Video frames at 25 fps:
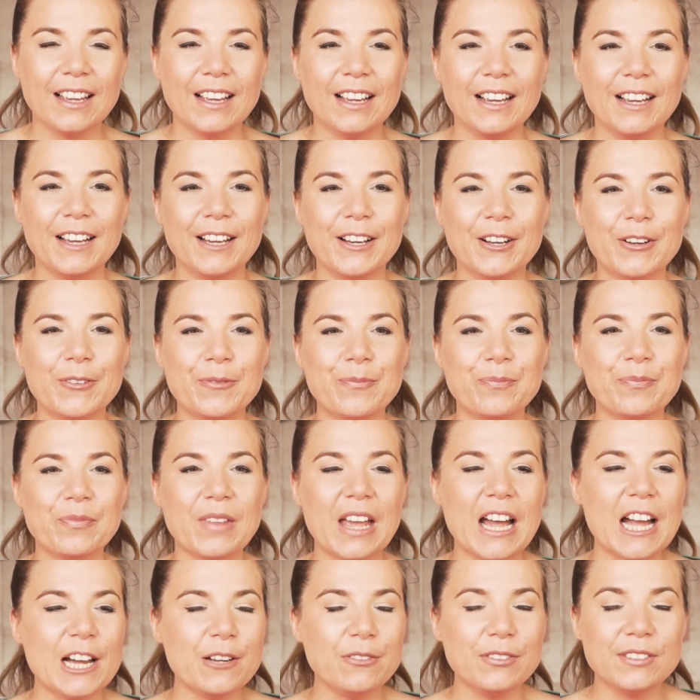
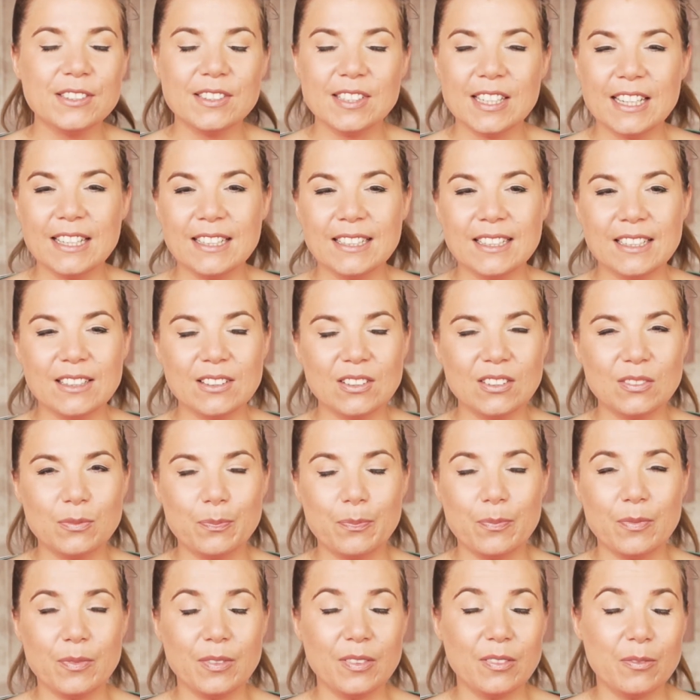I've seen this
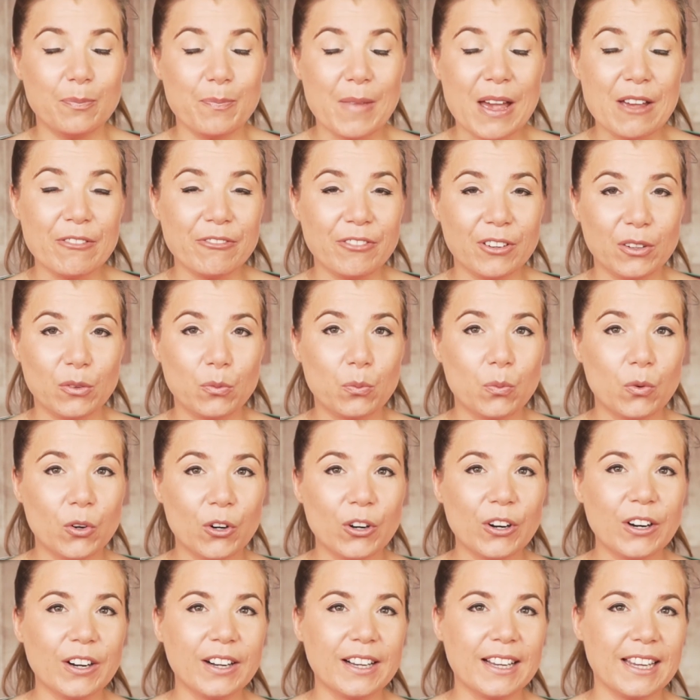method
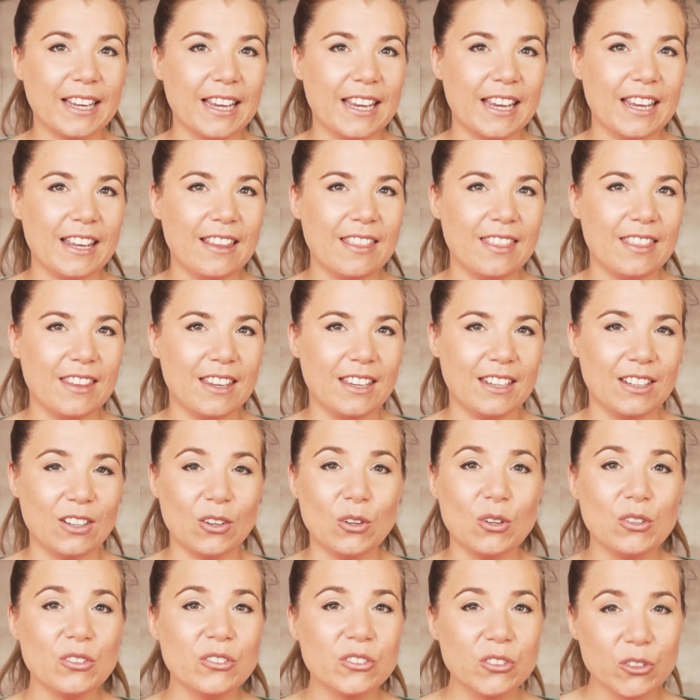work in
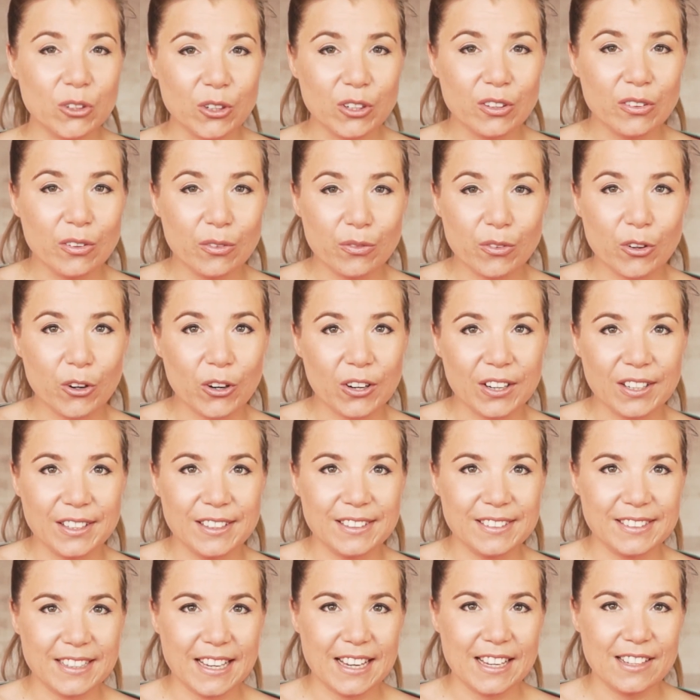all sorts of
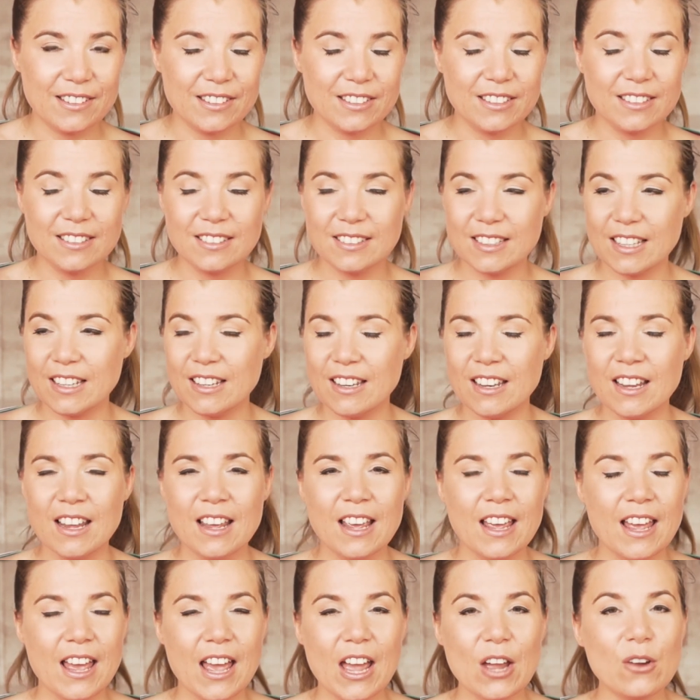organizations, and
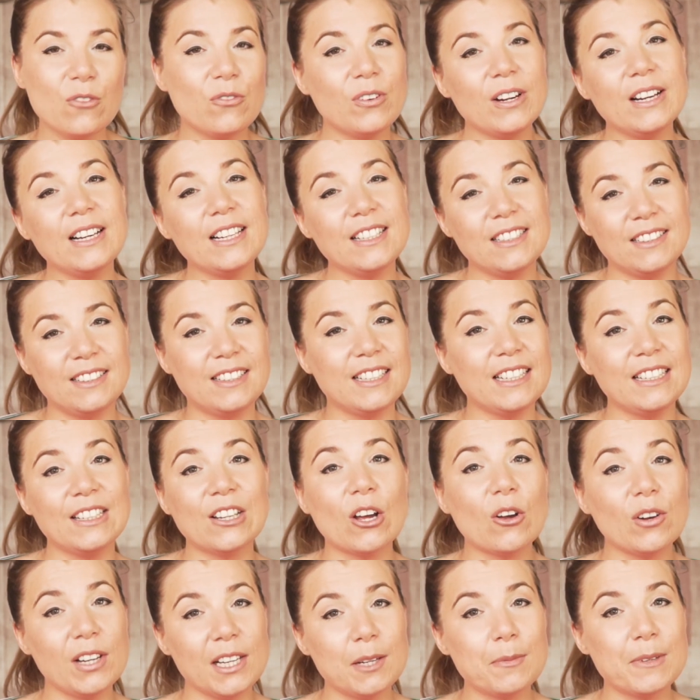I really see
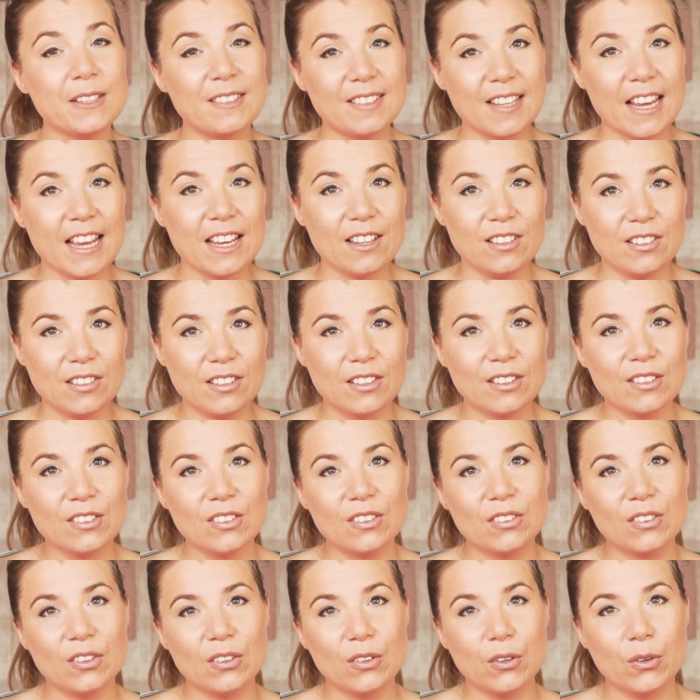no
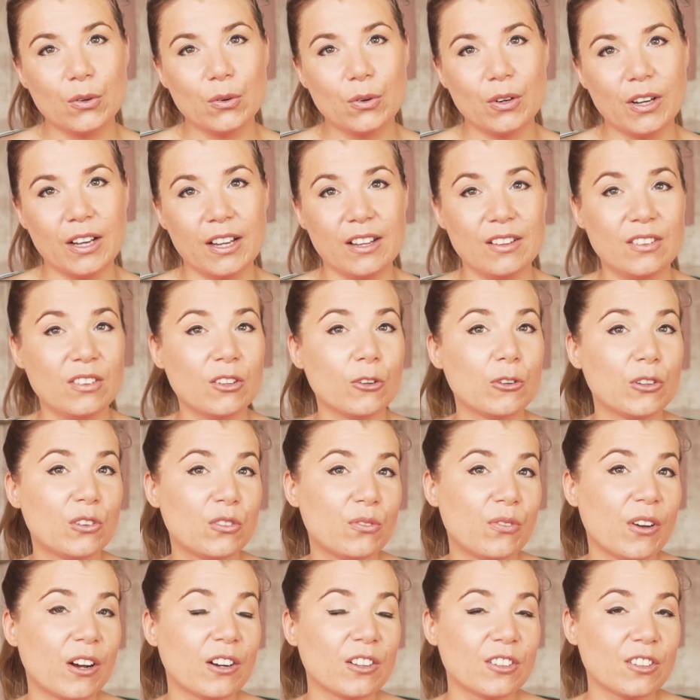limitations to
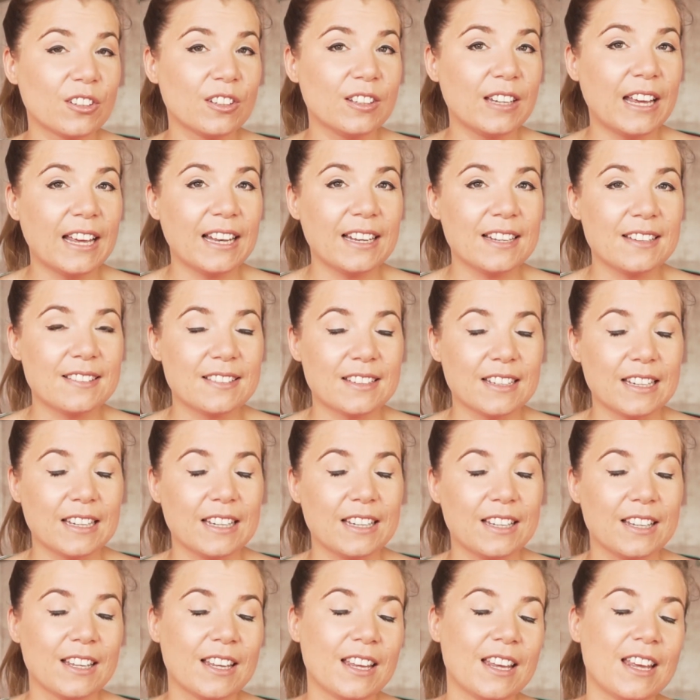its
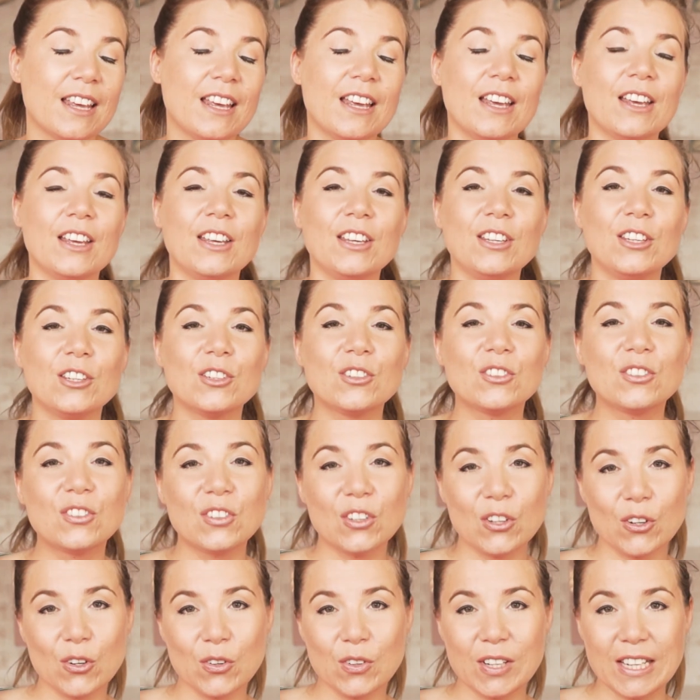functionality. You
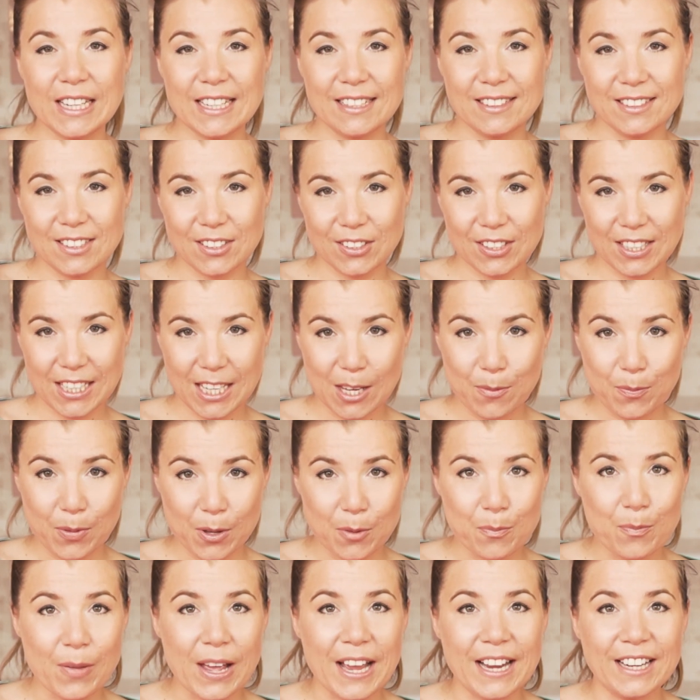do need to keep
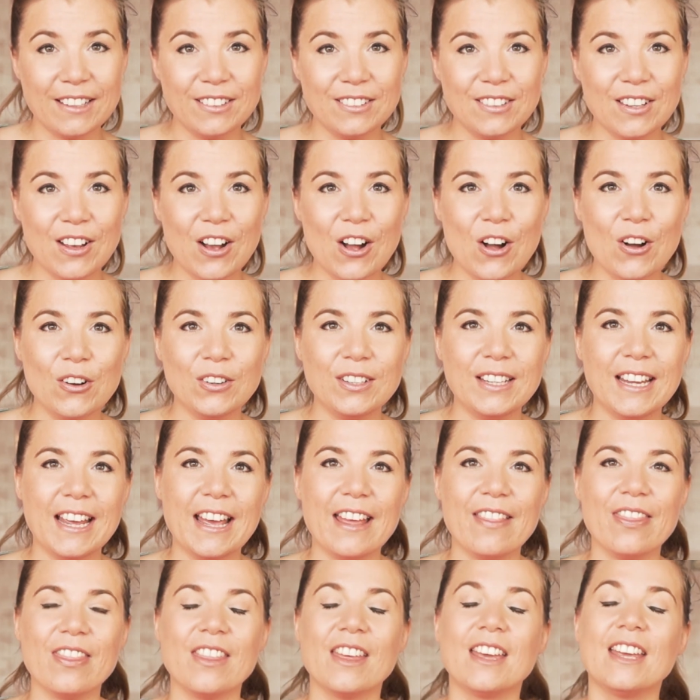in mind, though,
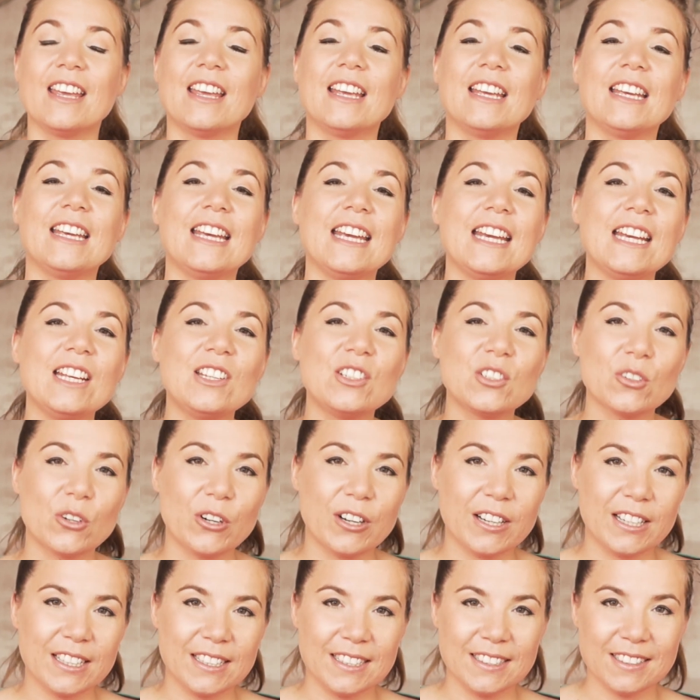that each
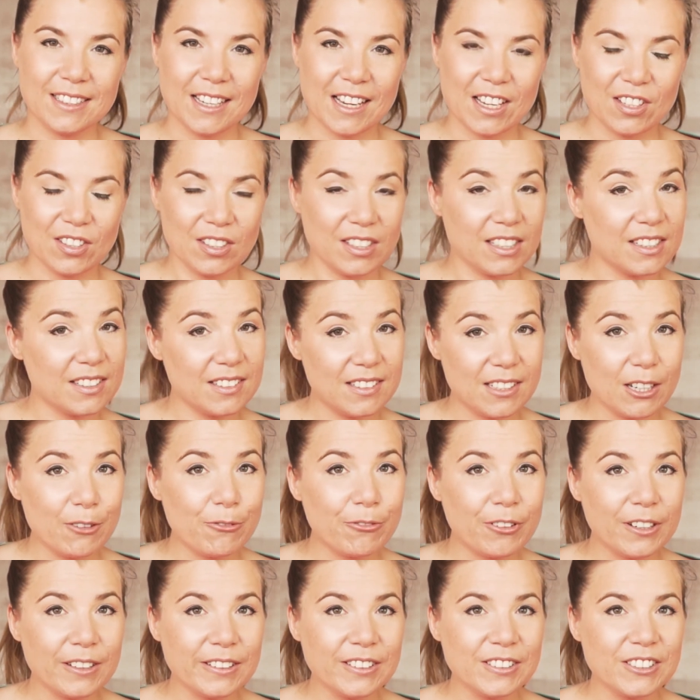organization is
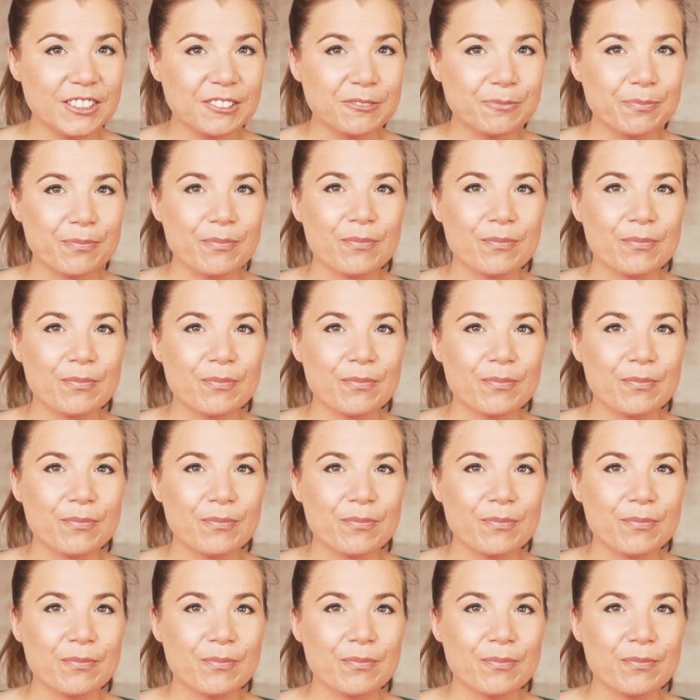different,